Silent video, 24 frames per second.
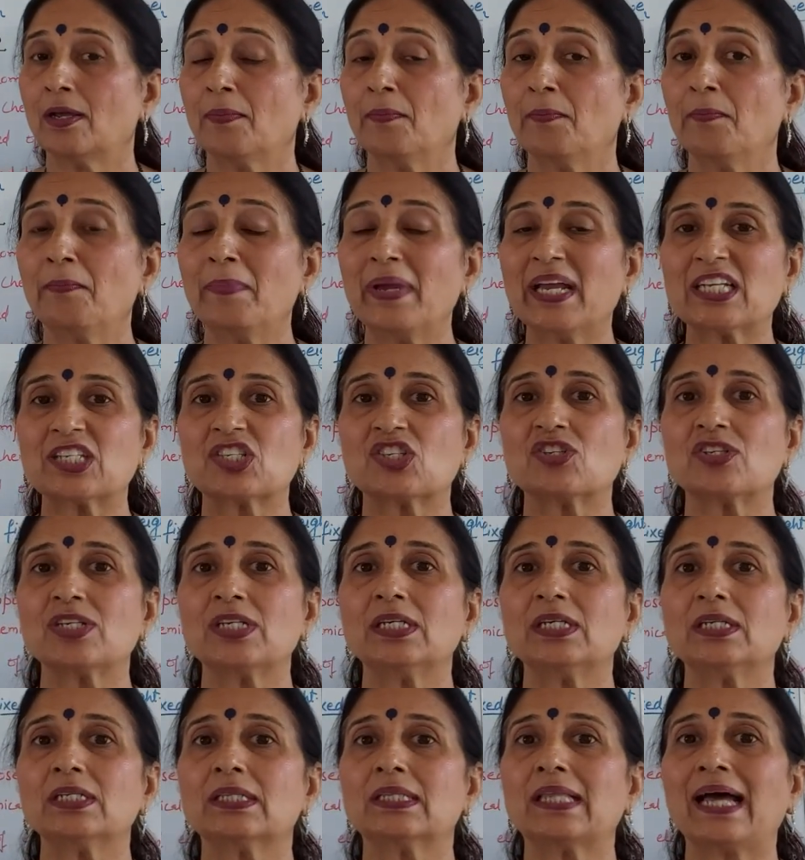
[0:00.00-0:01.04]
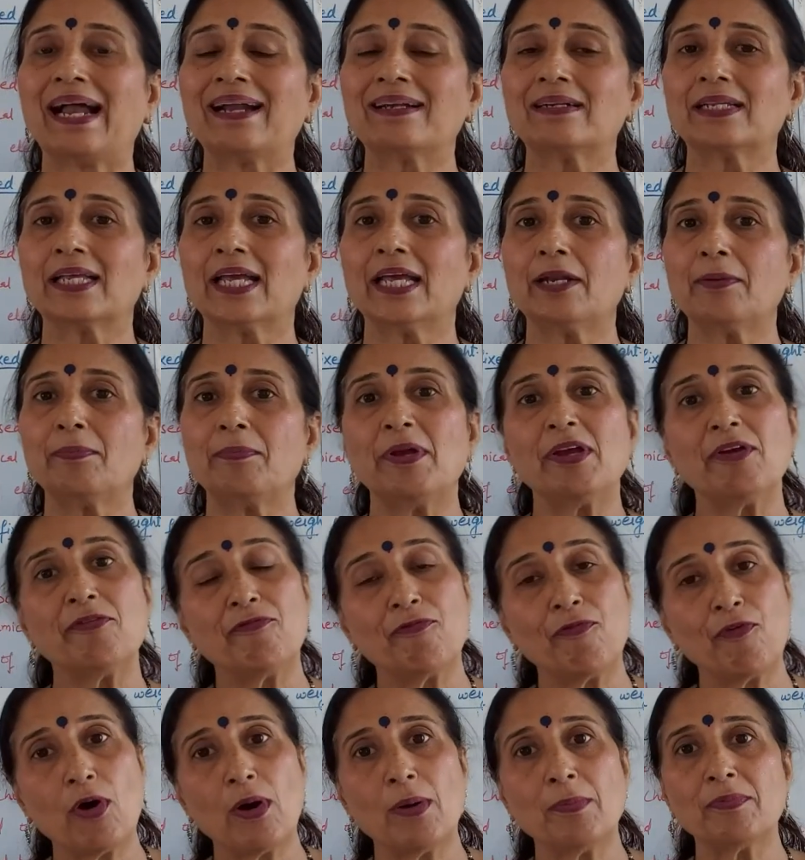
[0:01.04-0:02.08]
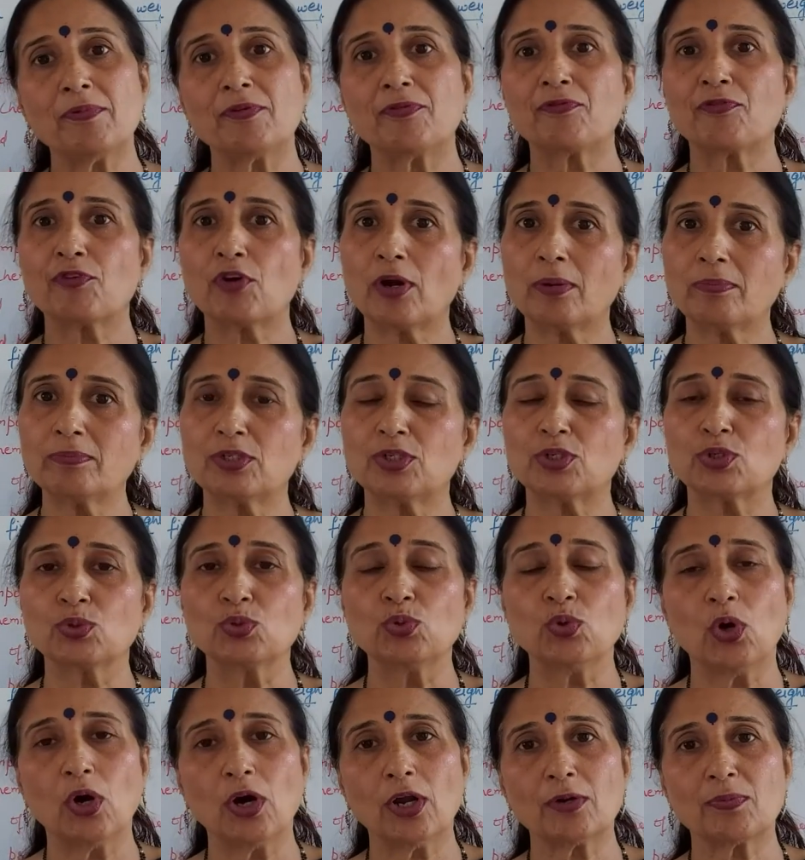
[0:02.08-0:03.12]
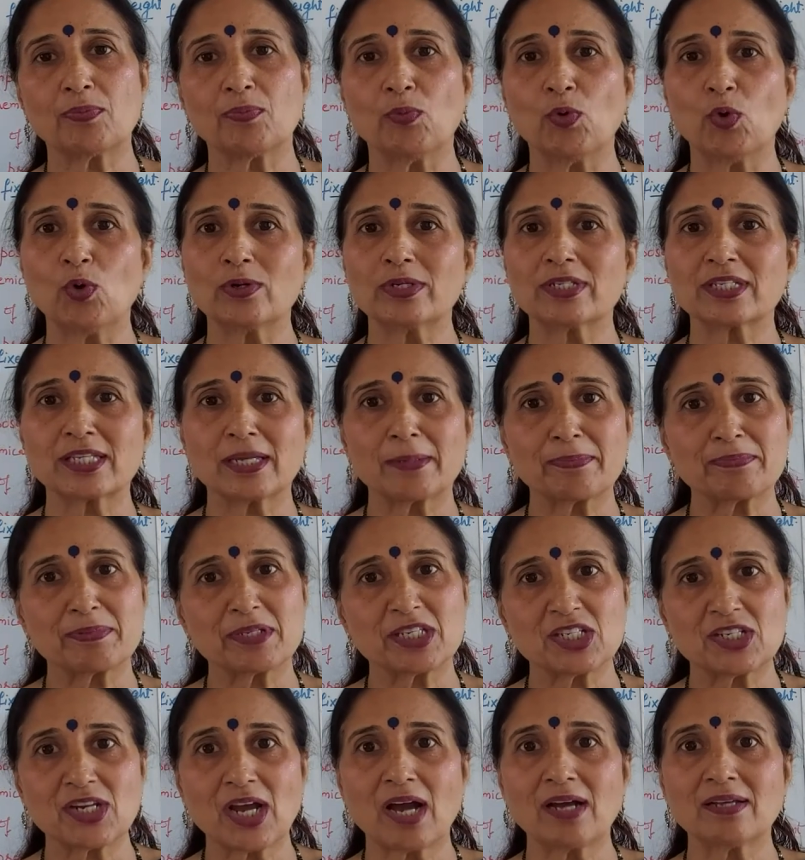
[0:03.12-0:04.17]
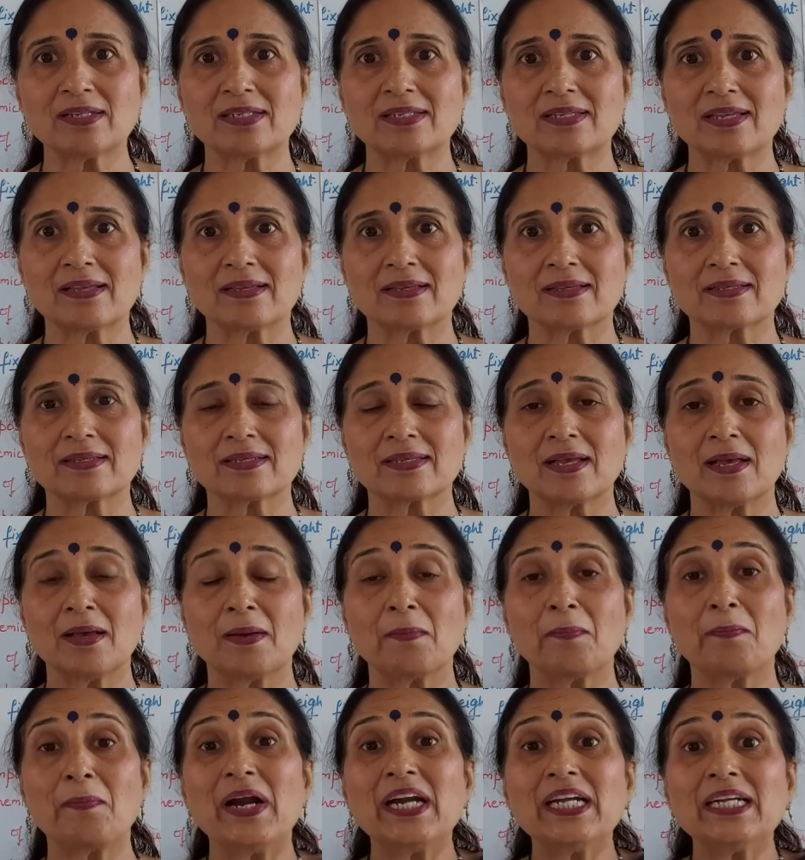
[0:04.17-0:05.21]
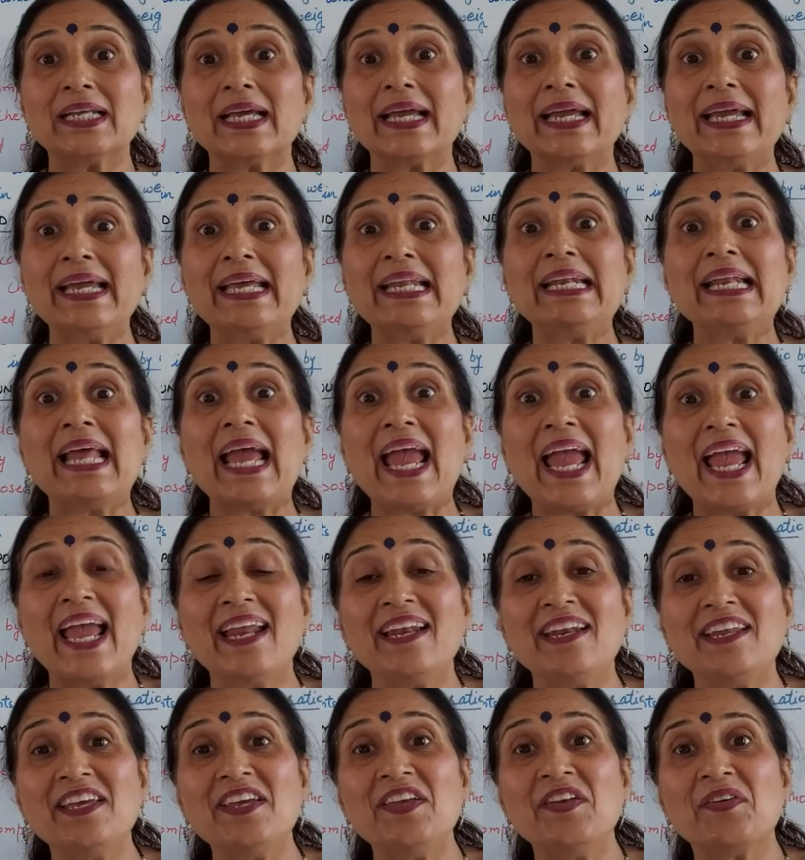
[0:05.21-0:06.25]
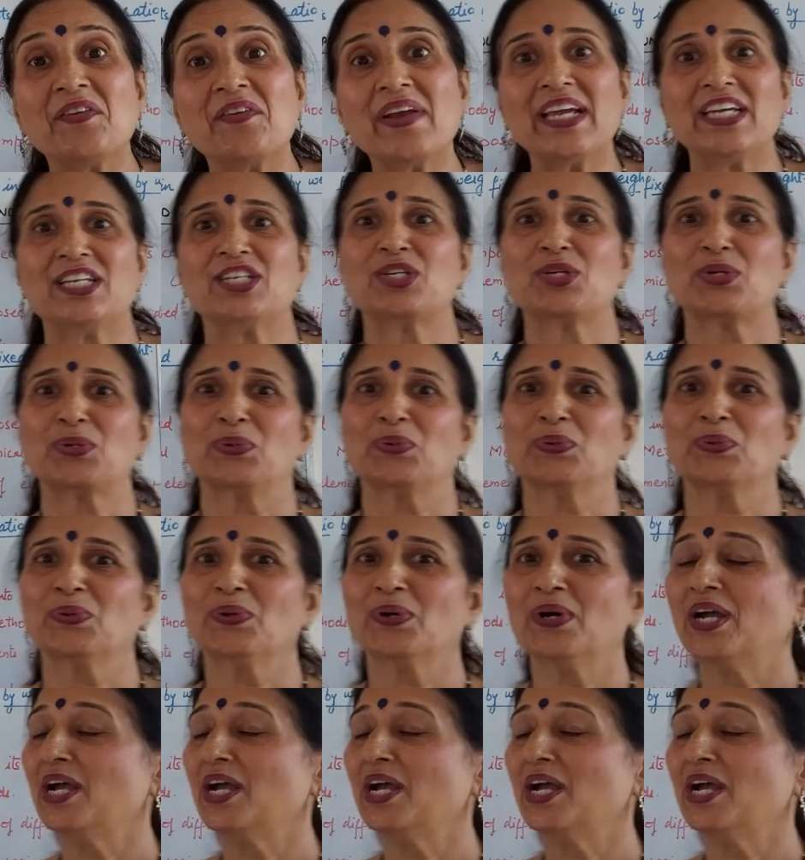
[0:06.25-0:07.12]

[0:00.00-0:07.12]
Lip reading: Mixture that can be formed from two or more substances, but in any ratio.